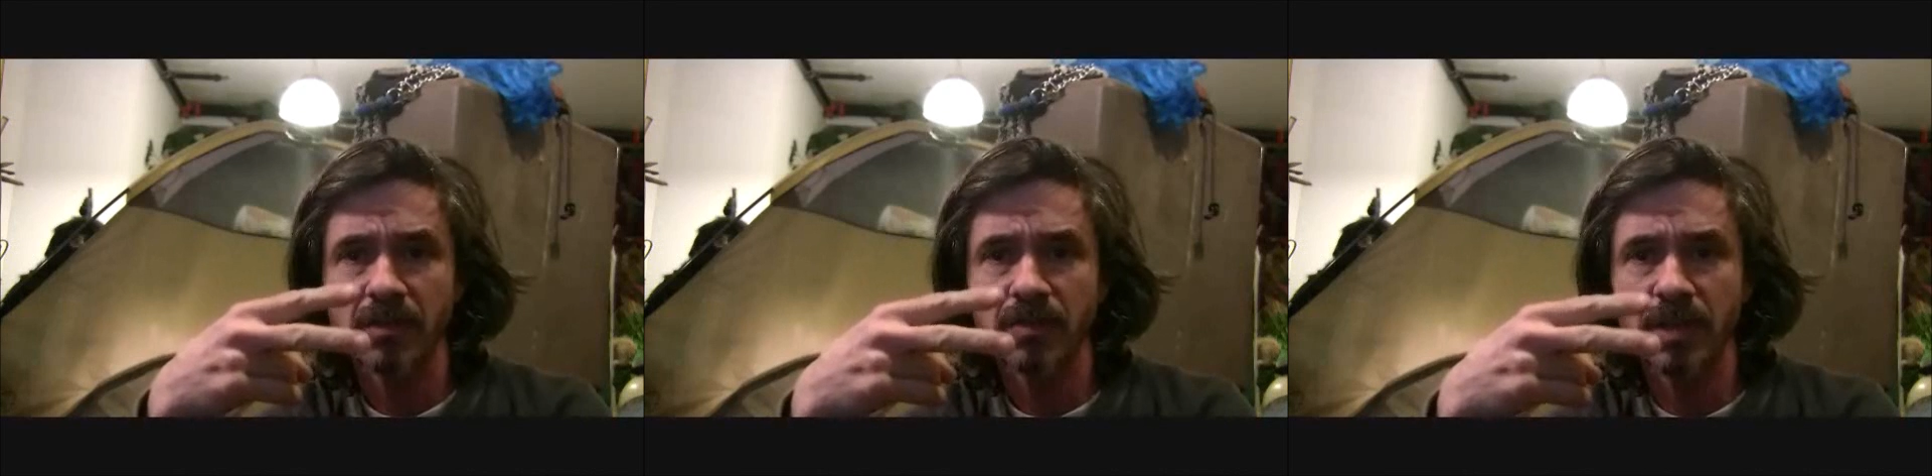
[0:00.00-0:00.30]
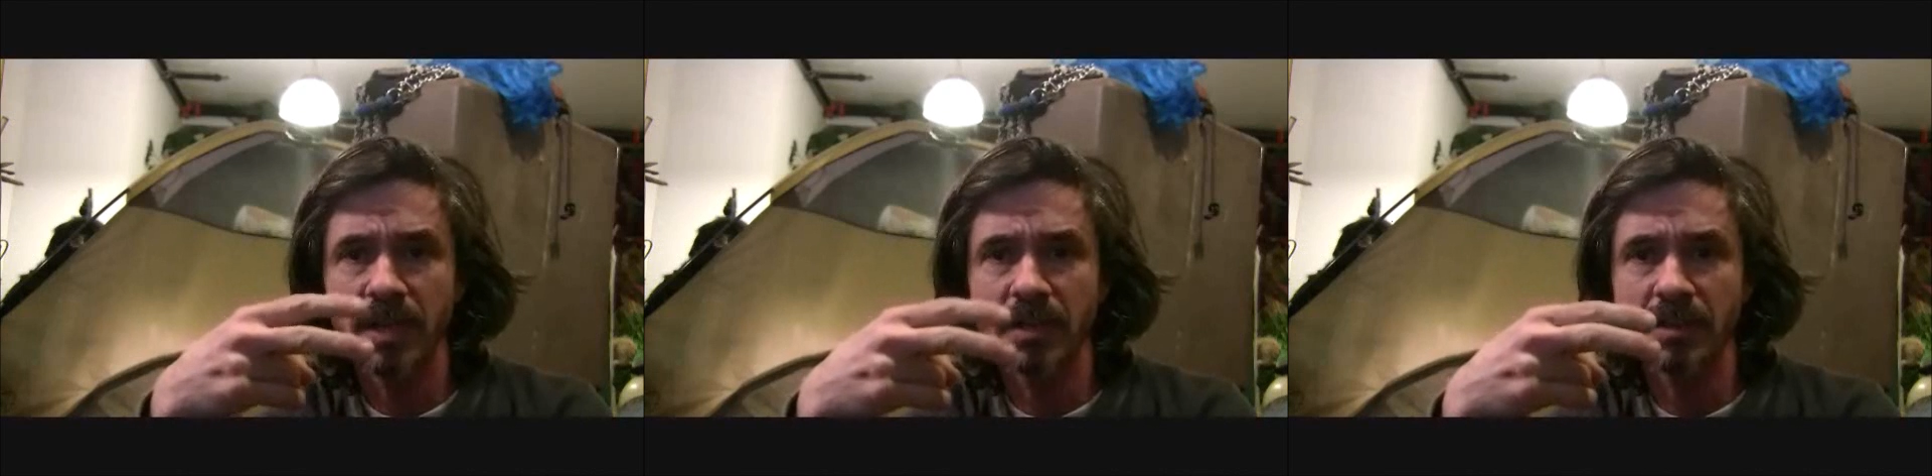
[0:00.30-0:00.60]

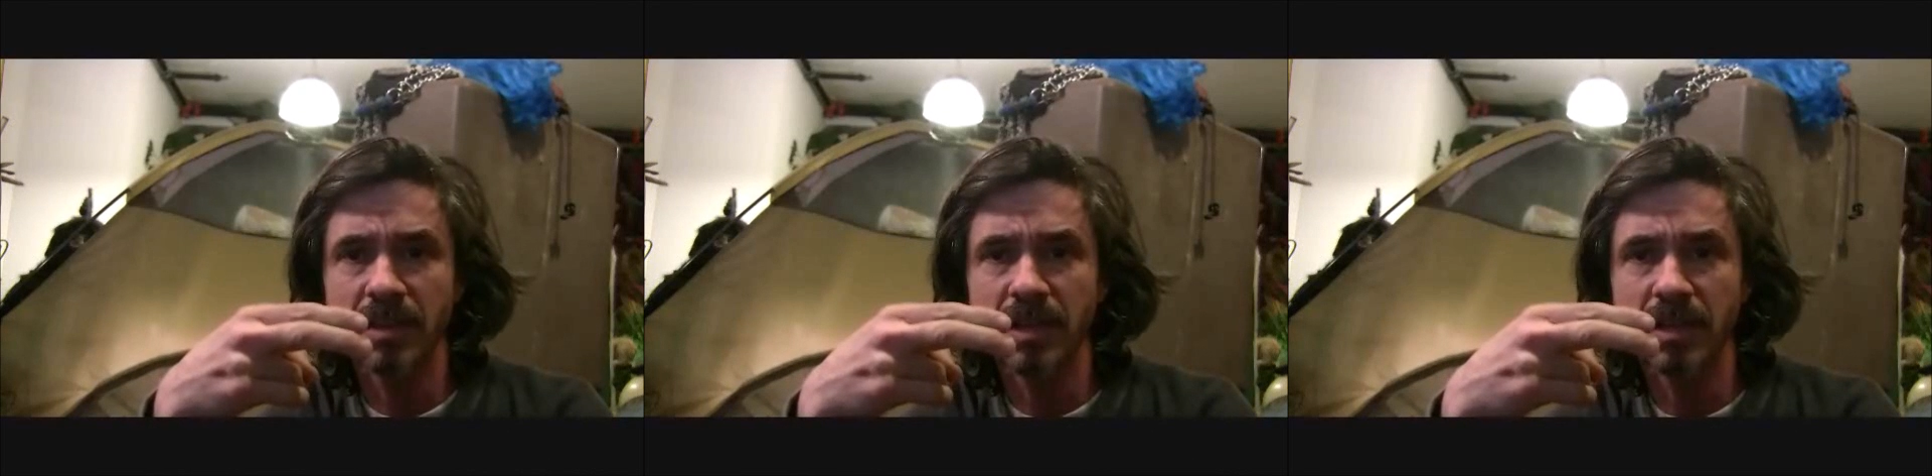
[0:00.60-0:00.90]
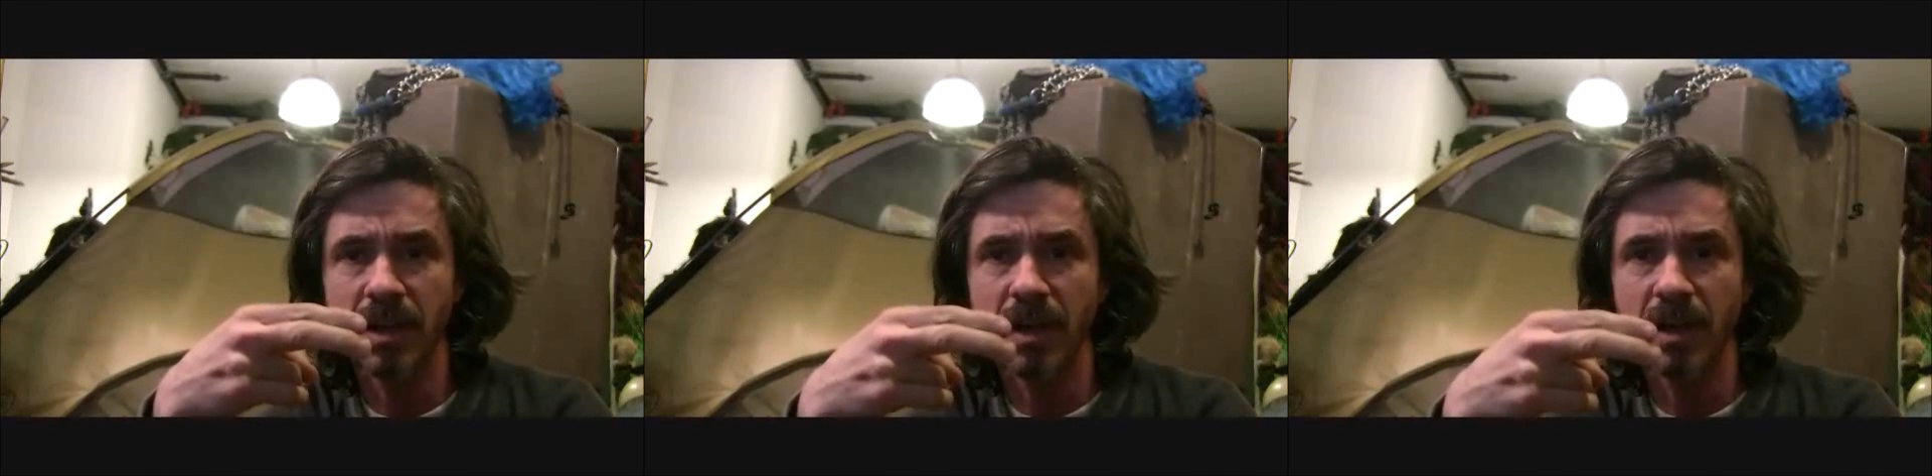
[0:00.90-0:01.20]

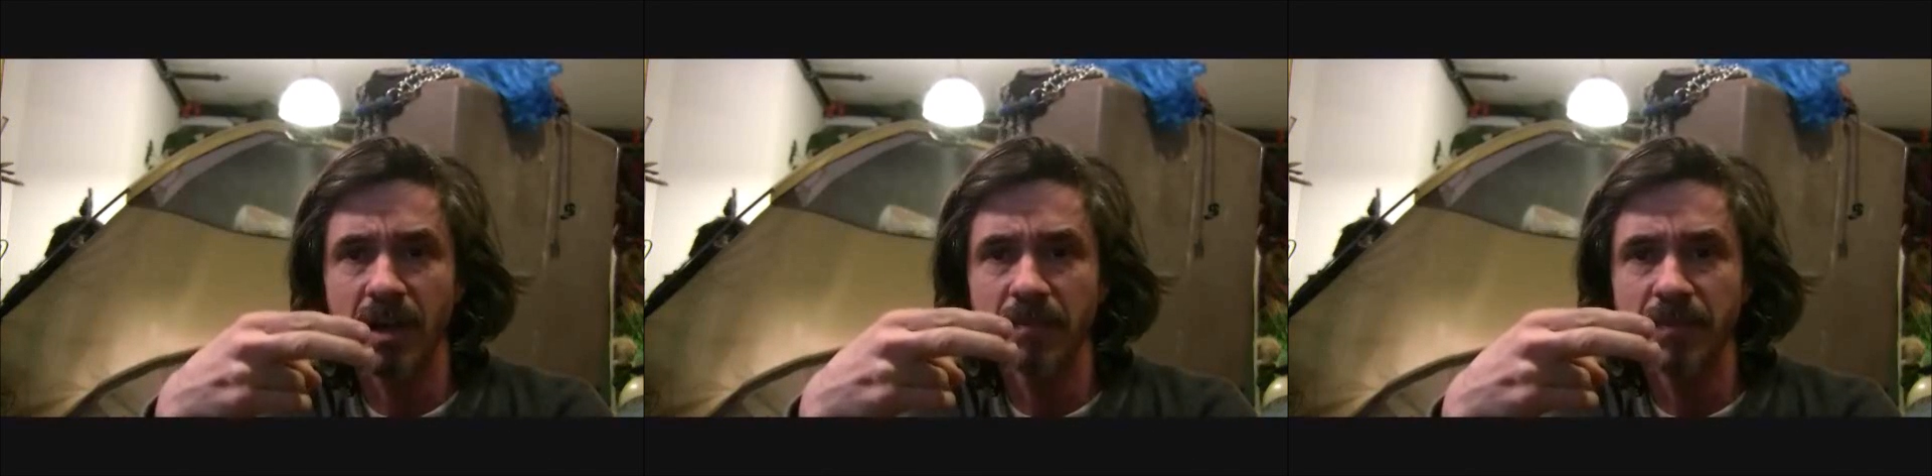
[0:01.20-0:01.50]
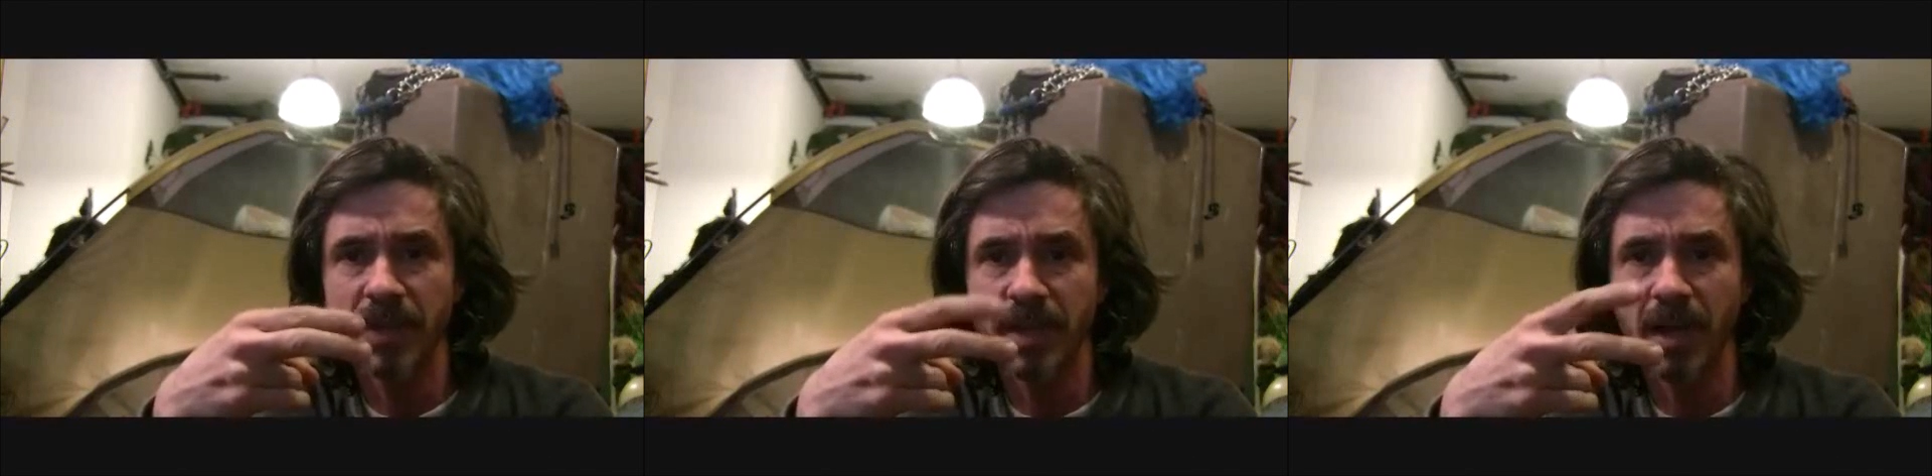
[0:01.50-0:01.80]

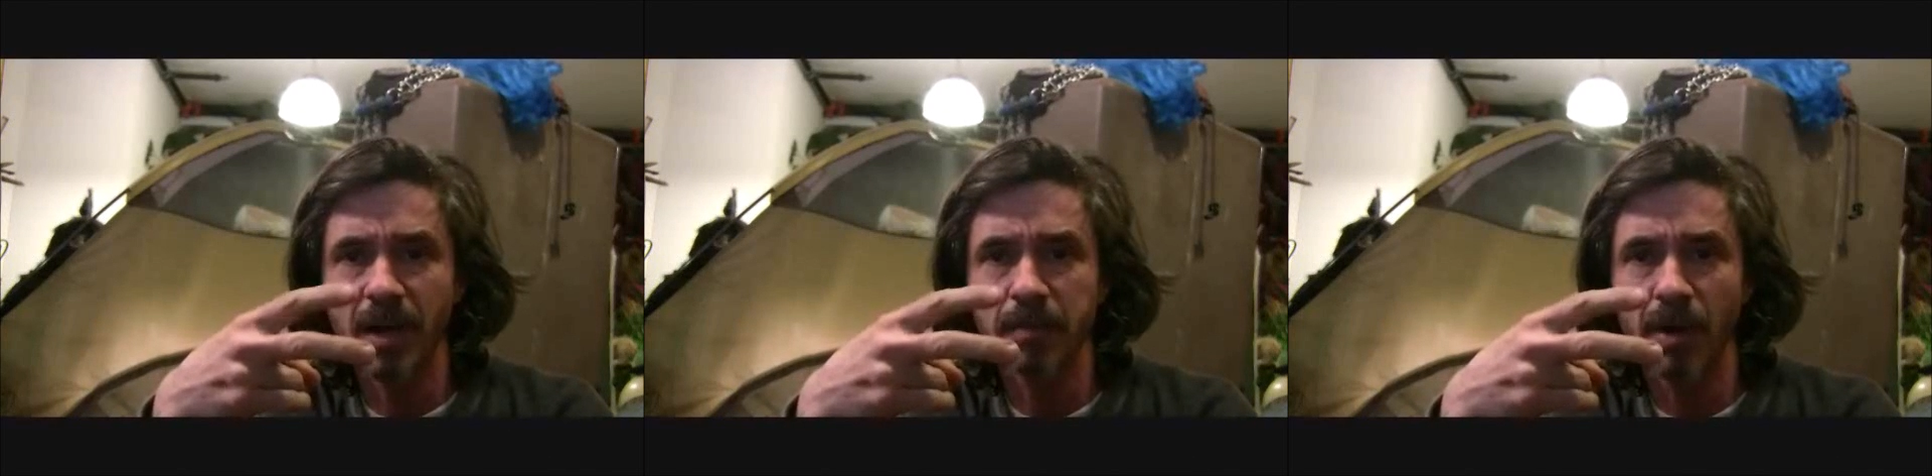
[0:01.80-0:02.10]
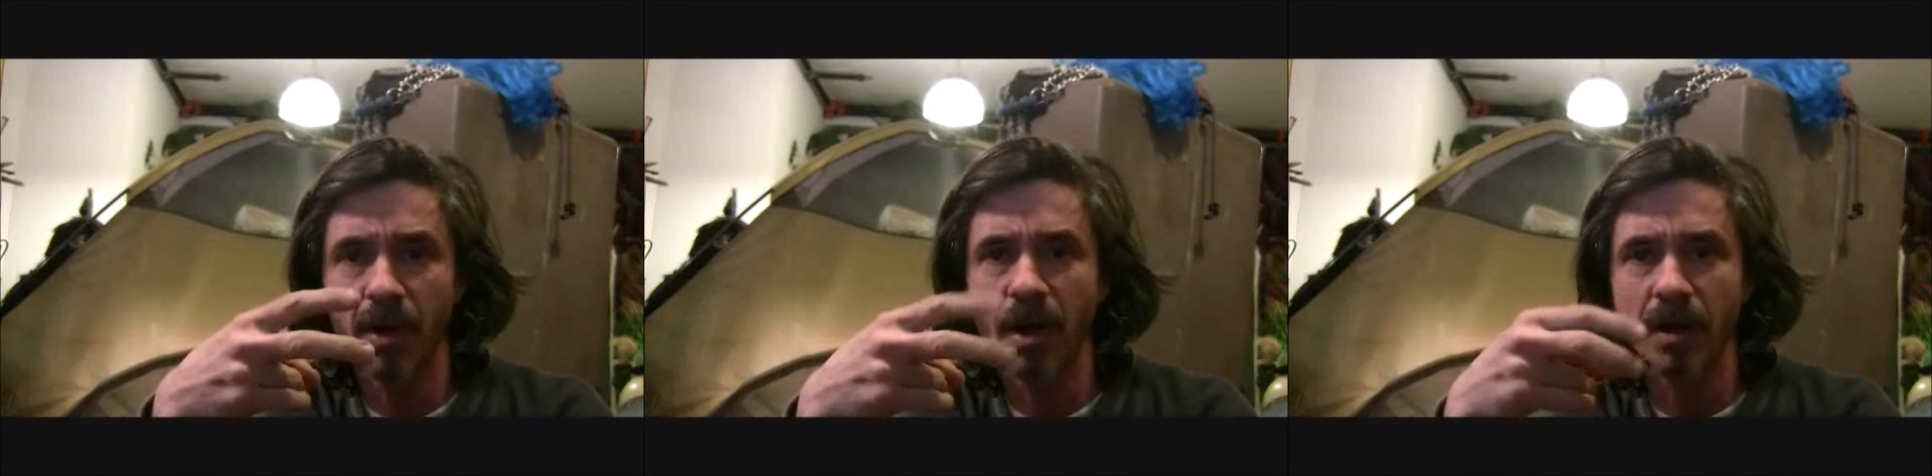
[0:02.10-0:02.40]
the cut
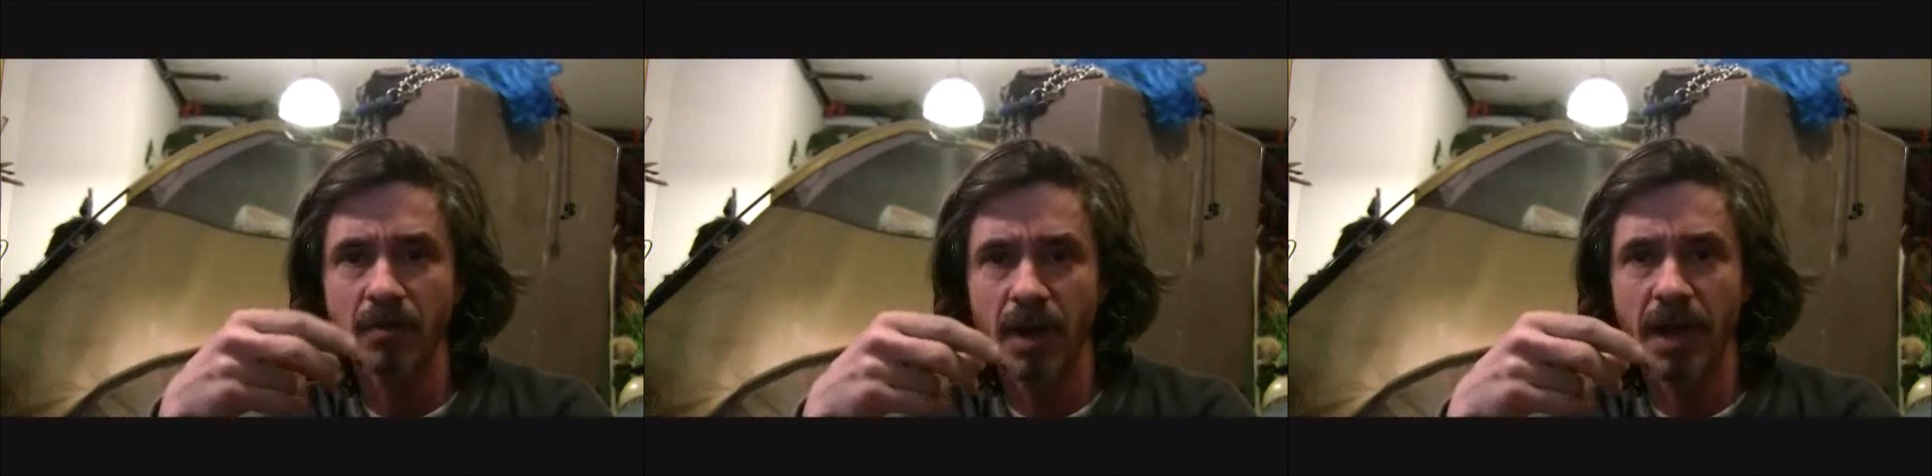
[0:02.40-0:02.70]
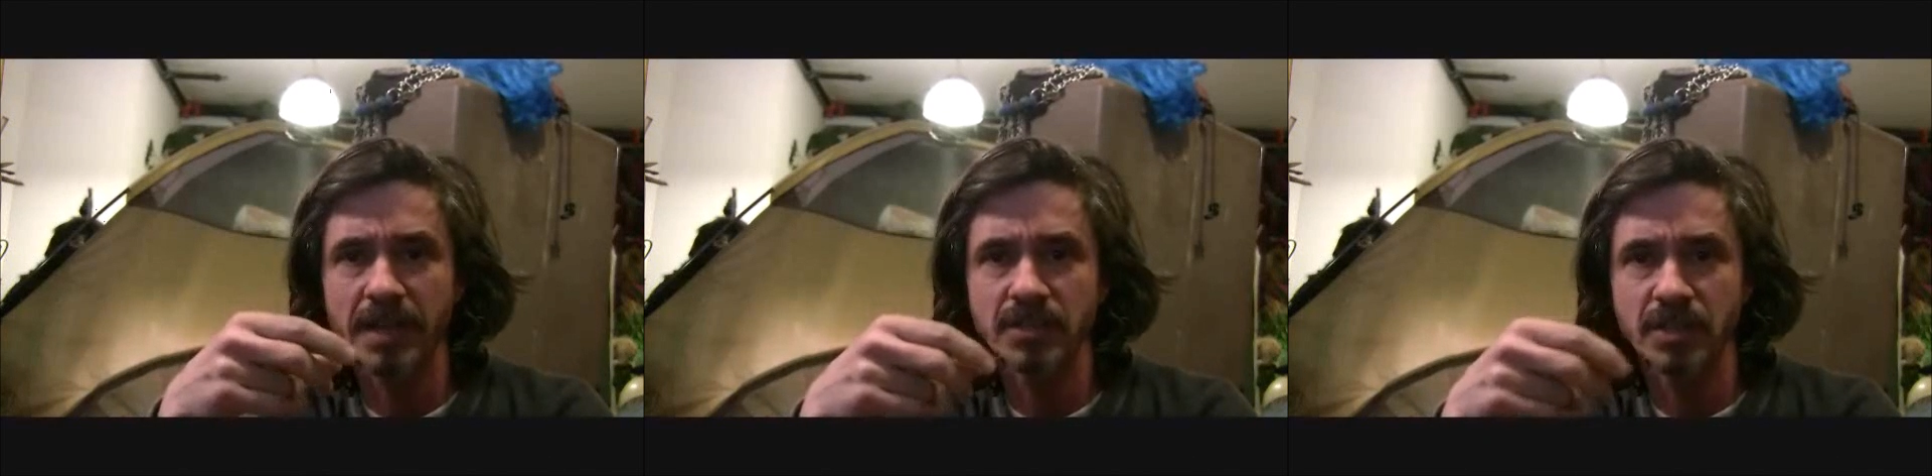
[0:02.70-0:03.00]
apart, right?